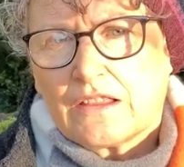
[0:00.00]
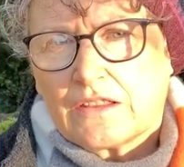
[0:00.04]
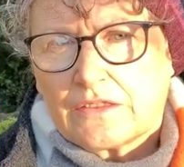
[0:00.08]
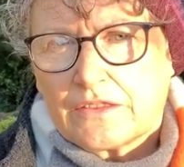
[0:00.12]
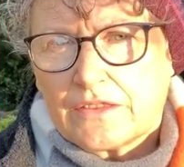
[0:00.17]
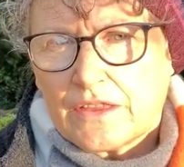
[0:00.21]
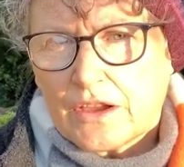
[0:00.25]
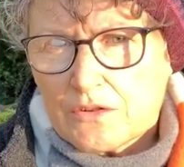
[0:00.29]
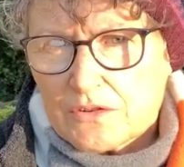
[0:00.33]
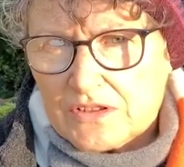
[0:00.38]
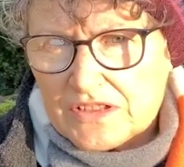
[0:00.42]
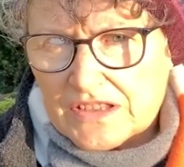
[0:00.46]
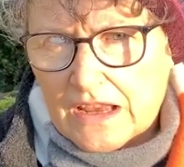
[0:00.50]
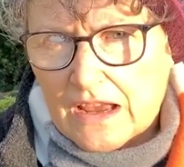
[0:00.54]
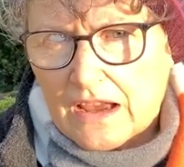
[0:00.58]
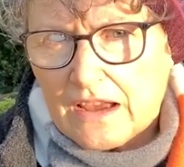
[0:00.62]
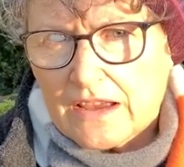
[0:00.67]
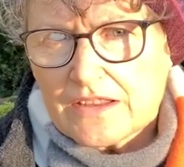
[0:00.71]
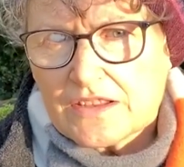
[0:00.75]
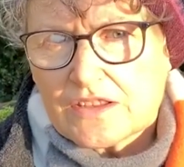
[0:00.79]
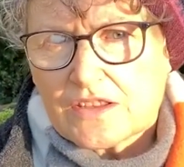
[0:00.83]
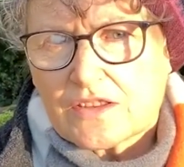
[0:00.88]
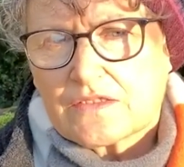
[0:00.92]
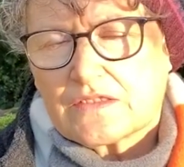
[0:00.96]
Those
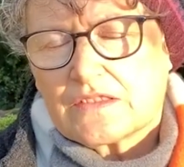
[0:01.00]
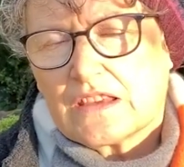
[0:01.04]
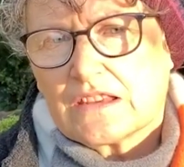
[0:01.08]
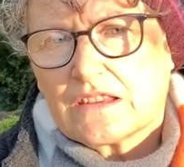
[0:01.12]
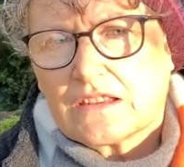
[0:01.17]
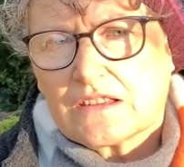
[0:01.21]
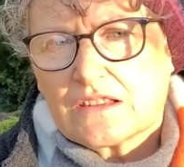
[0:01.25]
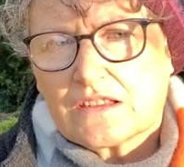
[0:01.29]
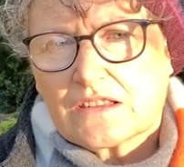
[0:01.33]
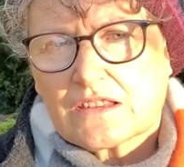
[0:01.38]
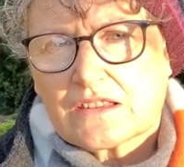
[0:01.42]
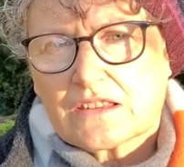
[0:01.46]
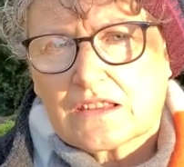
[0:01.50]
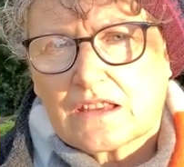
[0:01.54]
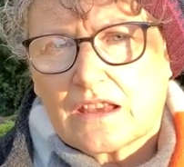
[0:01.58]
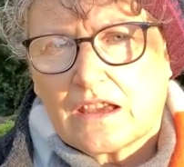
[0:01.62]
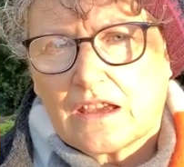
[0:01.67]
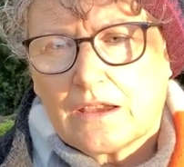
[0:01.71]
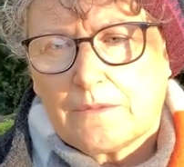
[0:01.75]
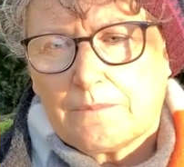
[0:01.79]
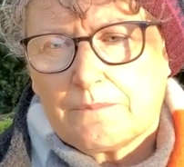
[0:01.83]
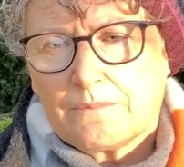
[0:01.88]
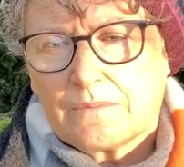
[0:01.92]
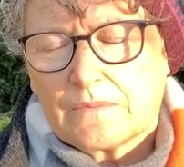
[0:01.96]
kinds of things
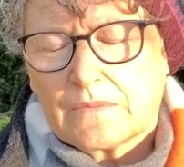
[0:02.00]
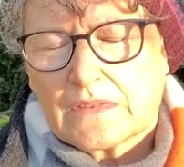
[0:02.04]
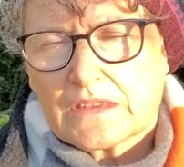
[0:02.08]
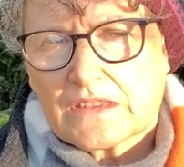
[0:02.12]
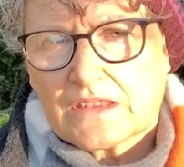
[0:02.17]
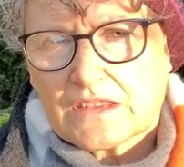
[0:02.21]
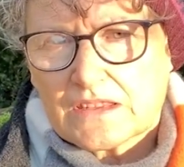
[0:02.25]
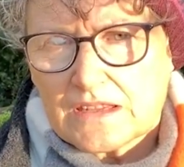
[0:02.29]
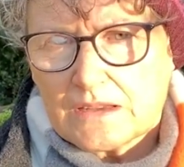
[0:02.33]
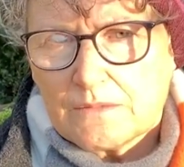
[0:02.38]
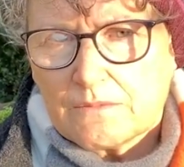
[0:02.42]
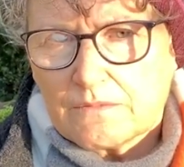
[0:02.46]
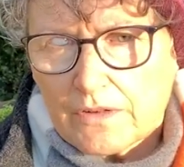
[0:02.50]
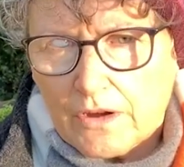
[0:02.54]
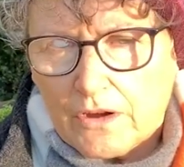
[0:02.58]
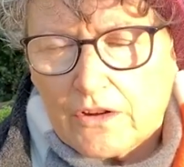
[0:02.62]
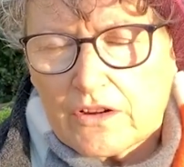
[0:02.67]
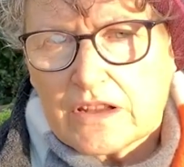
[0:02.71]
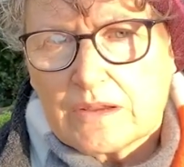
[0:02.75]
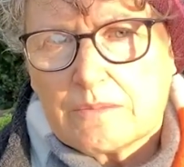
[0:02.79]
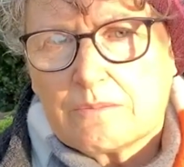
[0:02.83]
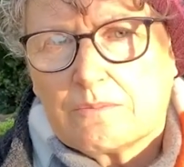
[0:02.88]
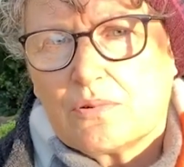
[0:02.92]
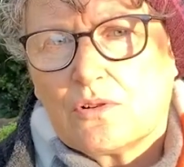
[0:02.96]
seem very
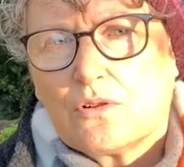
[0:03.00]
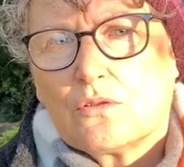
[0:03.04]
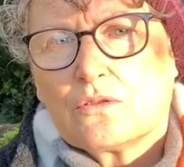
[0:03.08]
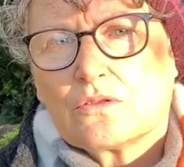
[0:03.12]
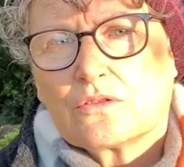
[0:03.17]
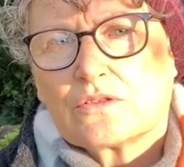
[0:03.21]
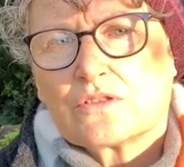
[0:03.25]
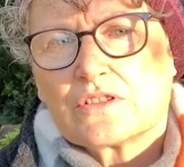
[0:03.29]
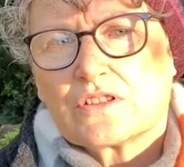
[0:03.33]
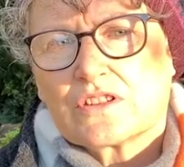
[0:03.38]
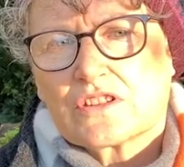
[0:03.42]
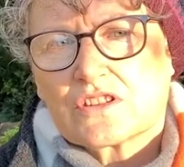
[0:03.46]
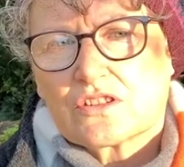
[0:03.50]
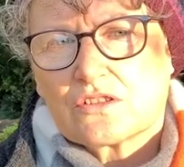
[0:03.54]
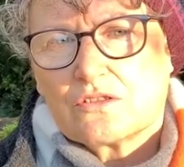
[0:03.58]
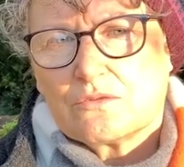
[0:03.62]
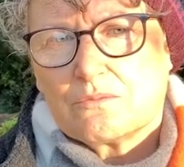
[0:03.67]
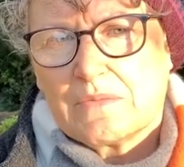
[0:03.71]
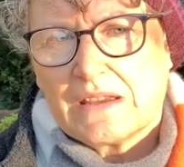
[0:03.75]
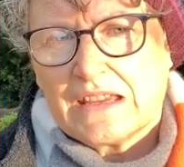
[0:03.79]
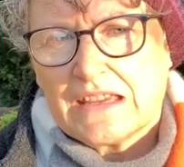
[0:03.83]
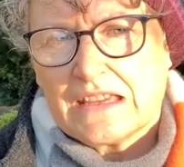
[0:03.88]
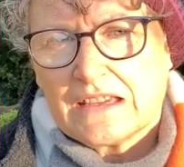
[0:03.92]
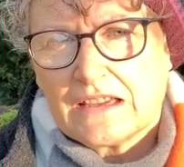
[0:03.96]
important to
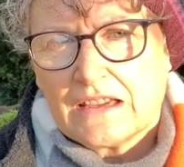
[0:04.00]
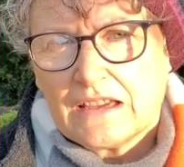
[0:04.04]
me.